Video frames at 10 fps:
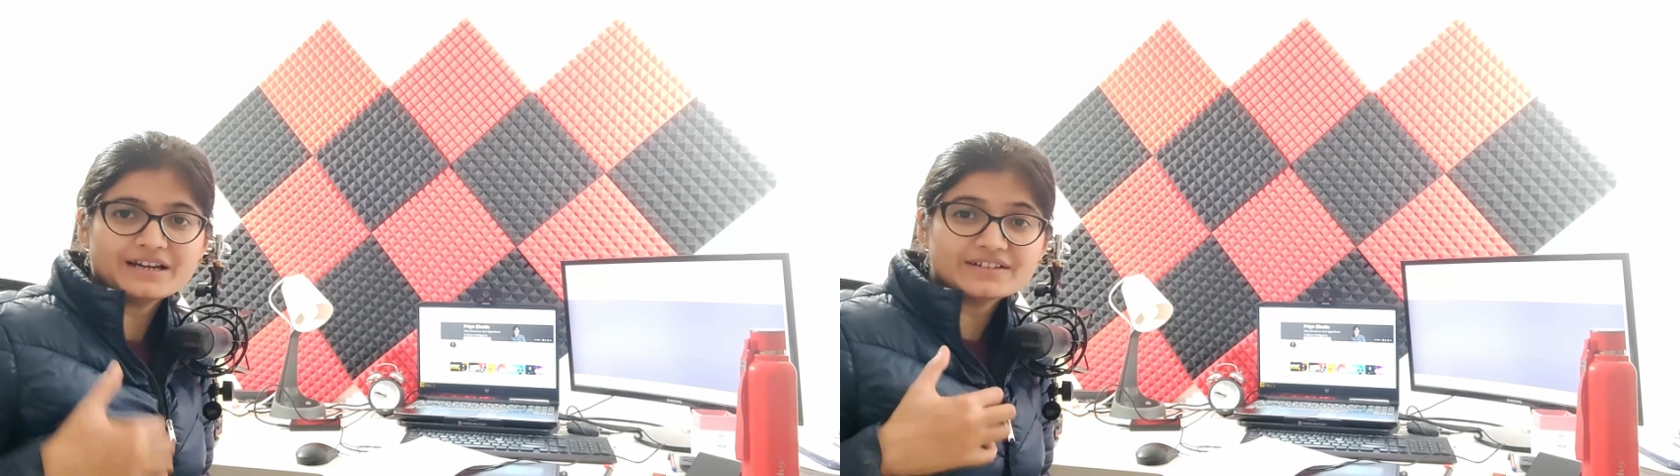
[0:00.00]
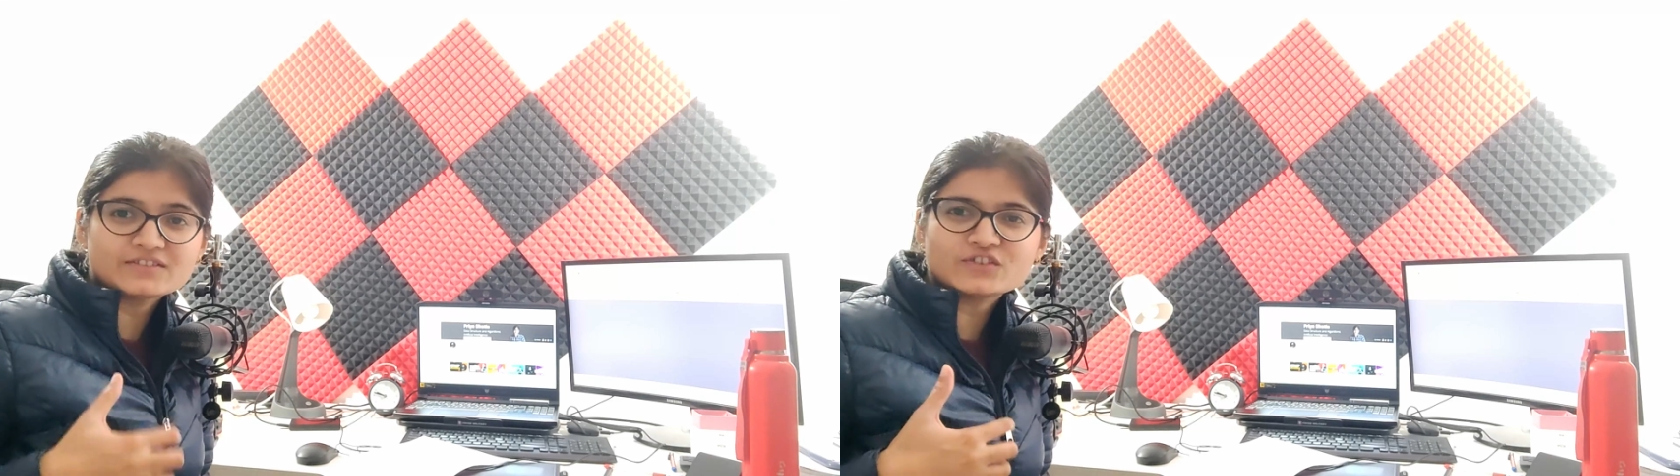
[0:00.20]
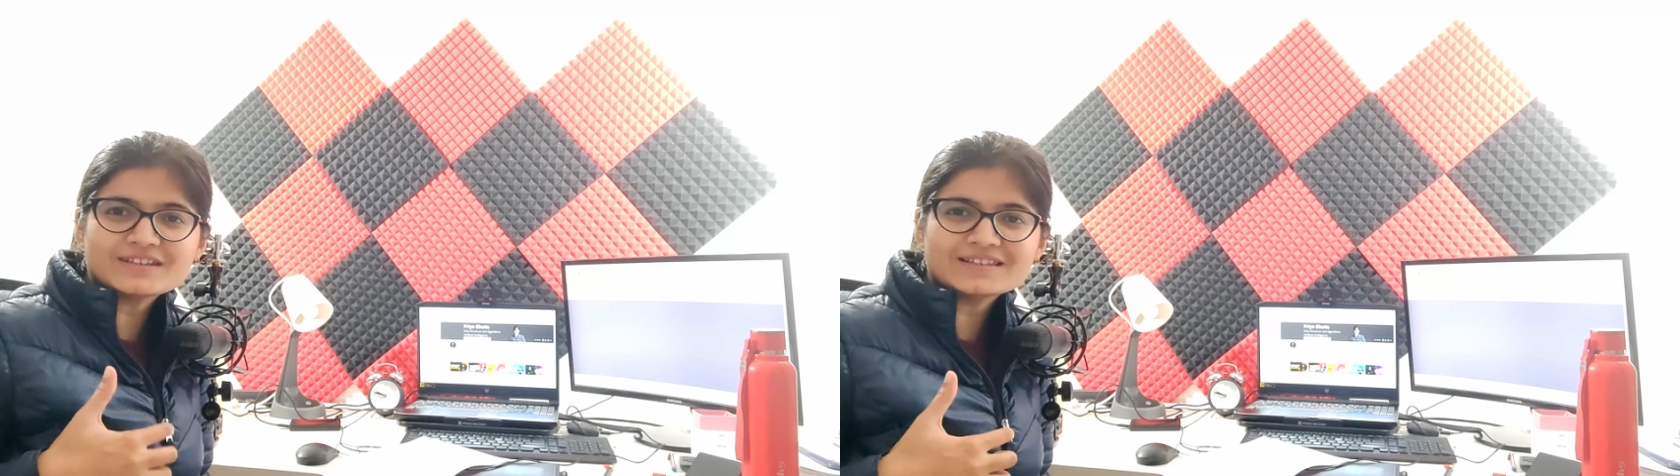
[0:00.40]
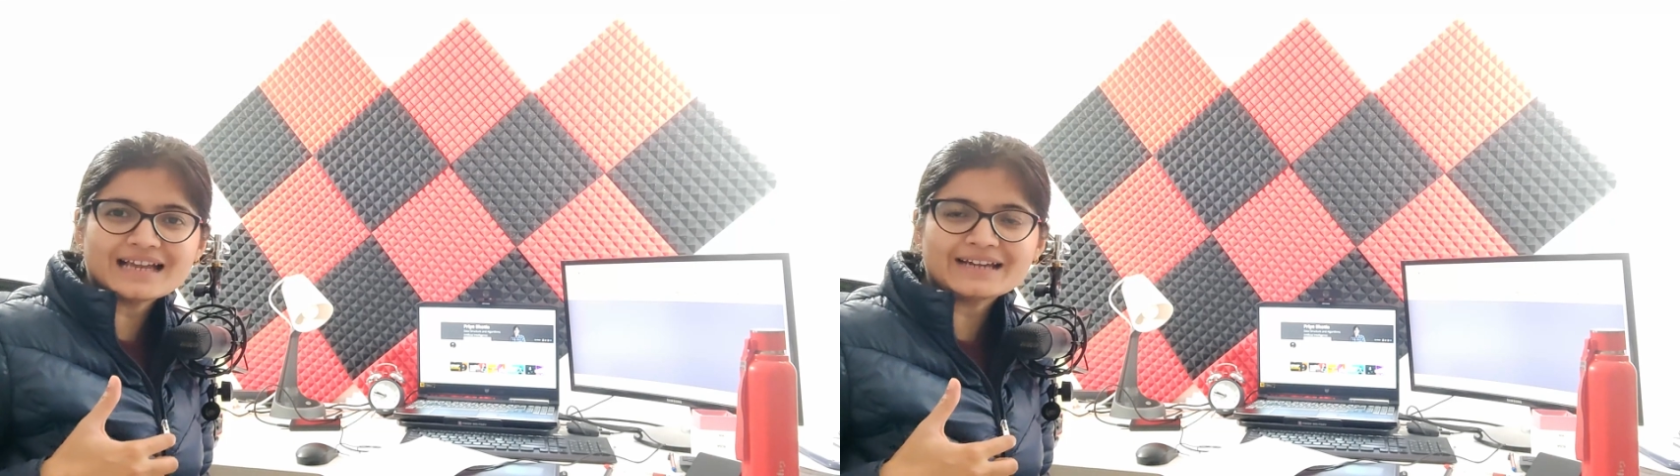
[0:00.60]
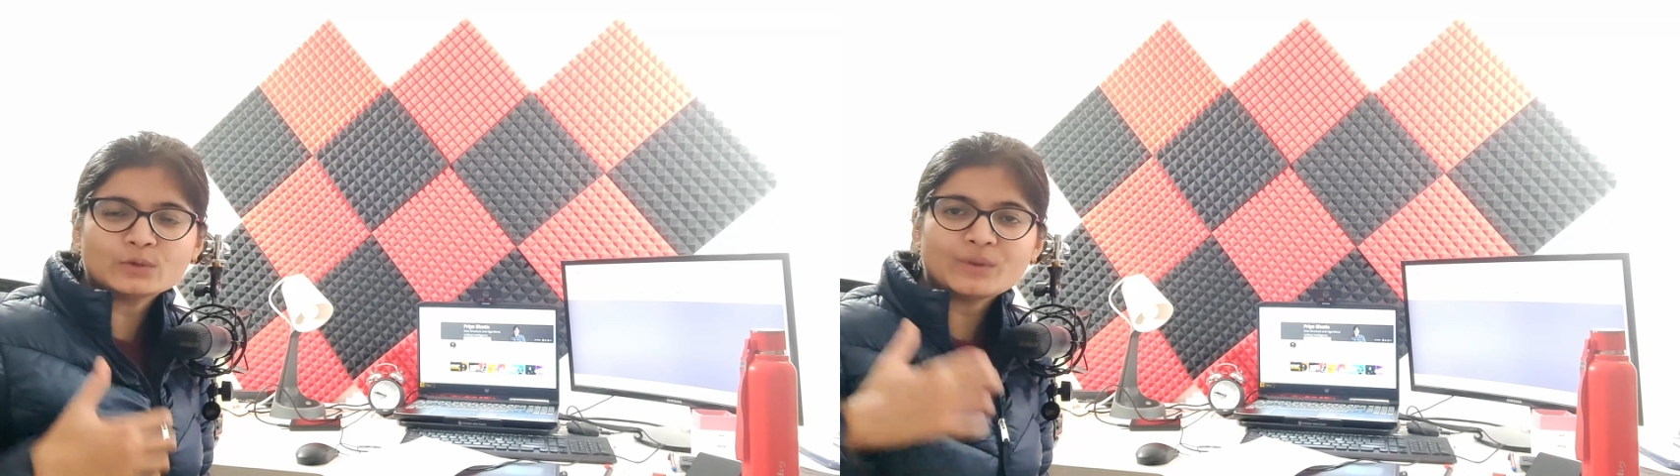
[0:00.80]
It's just
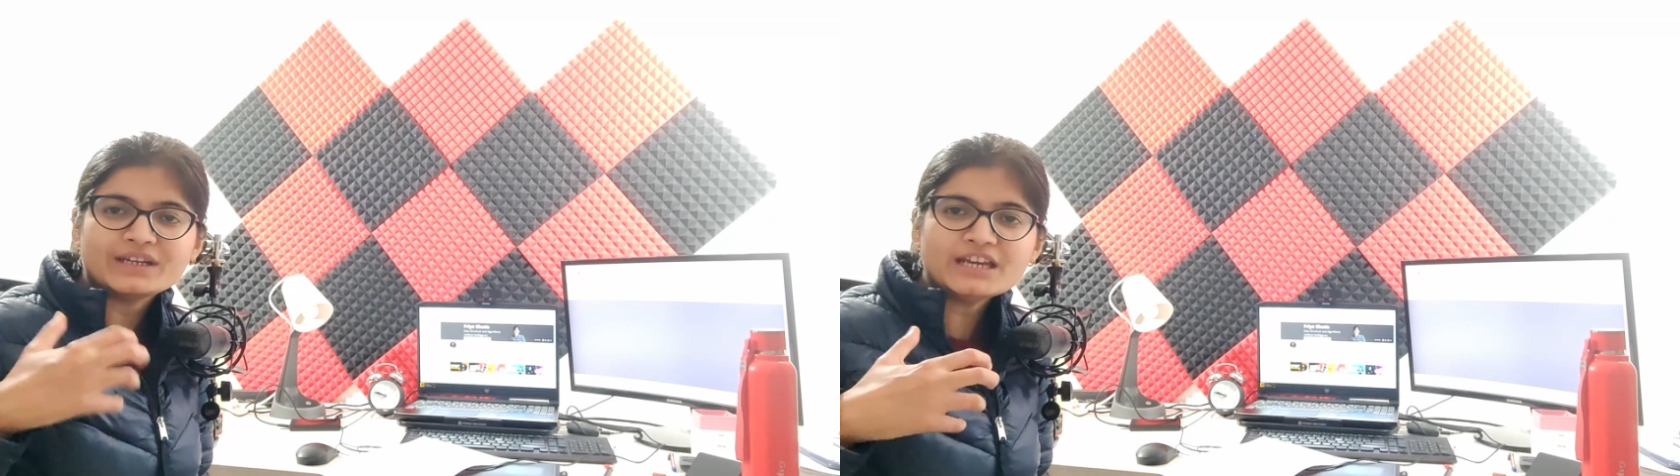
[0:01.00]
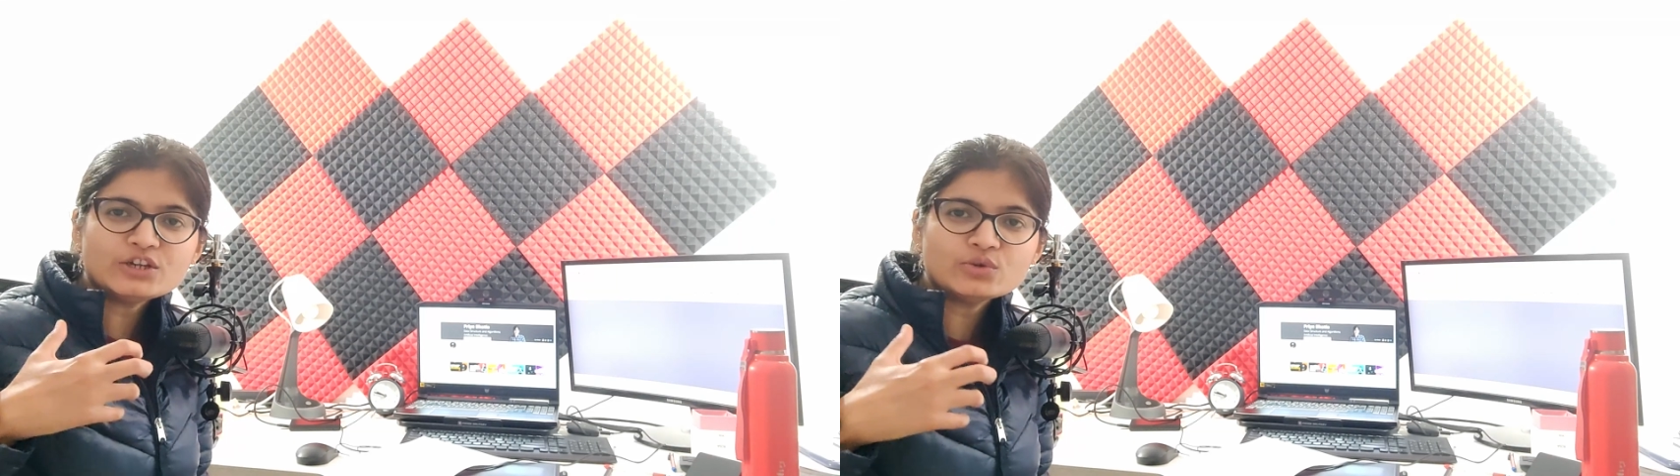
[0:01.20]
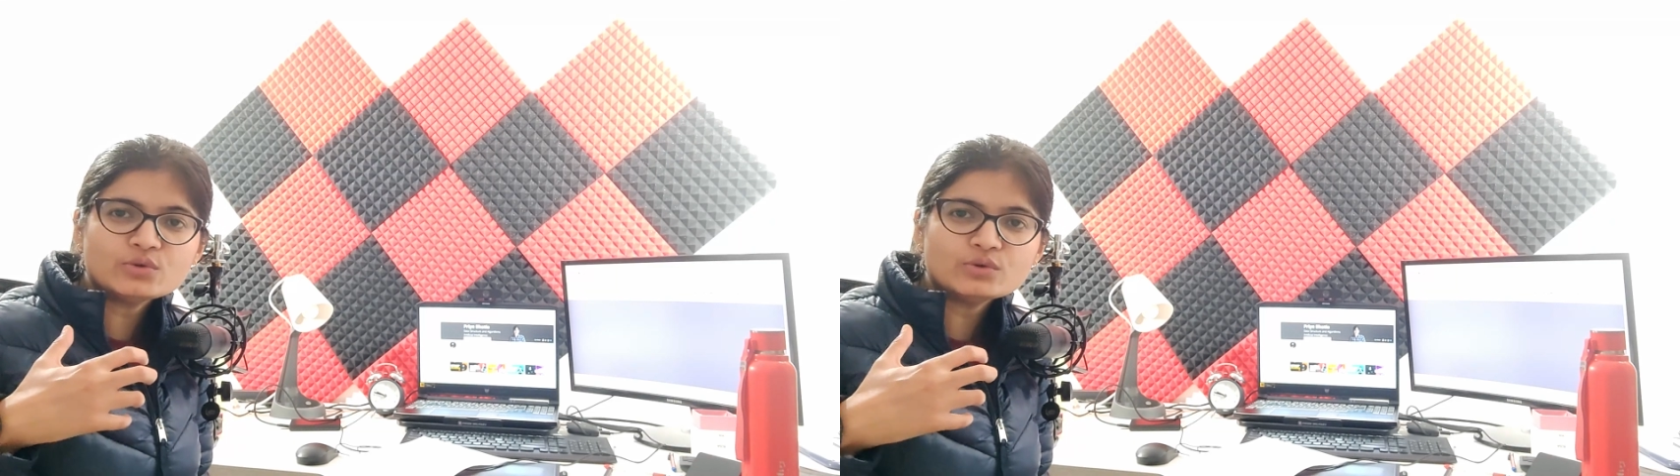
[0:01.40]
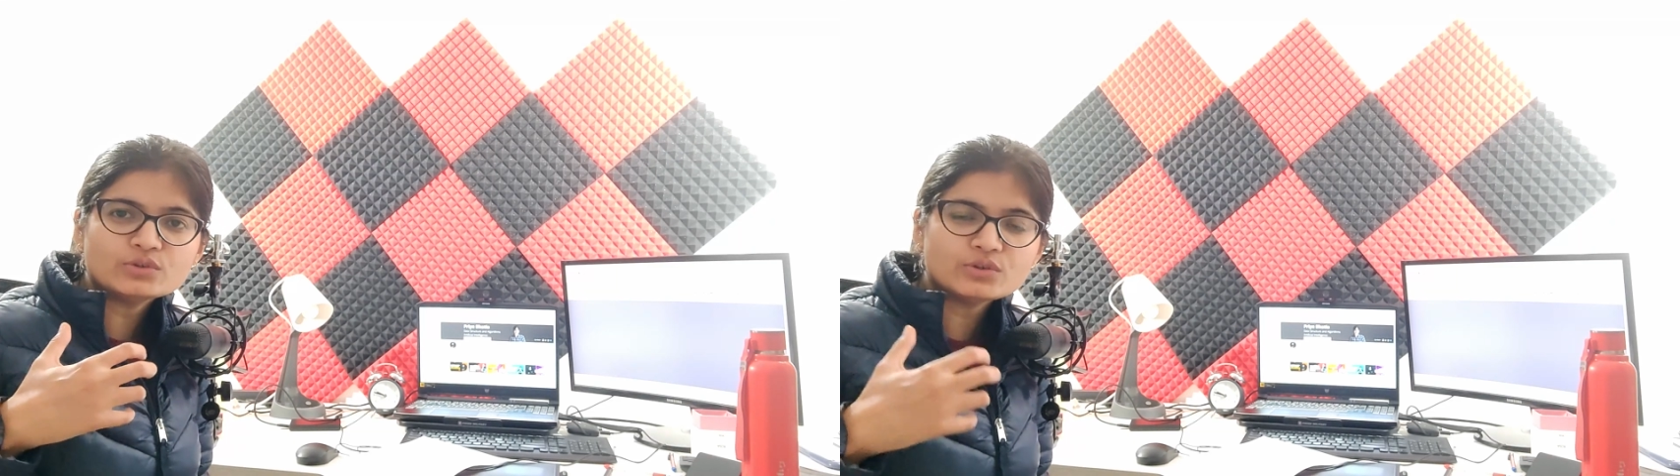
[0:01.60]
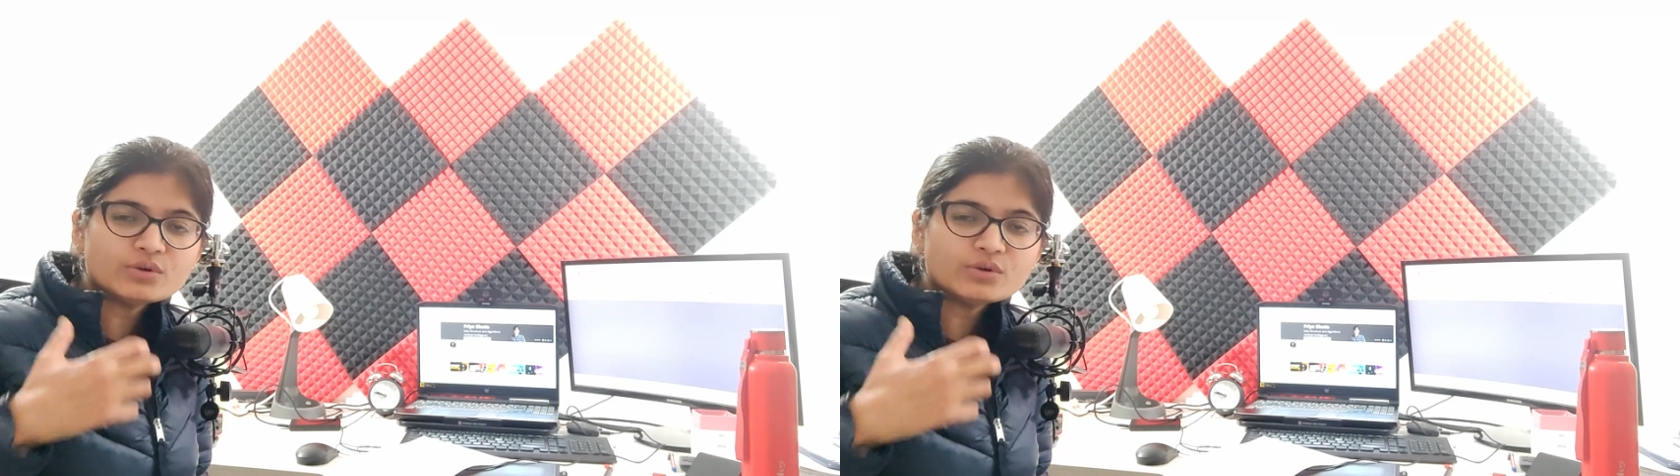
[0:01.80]
that we need to,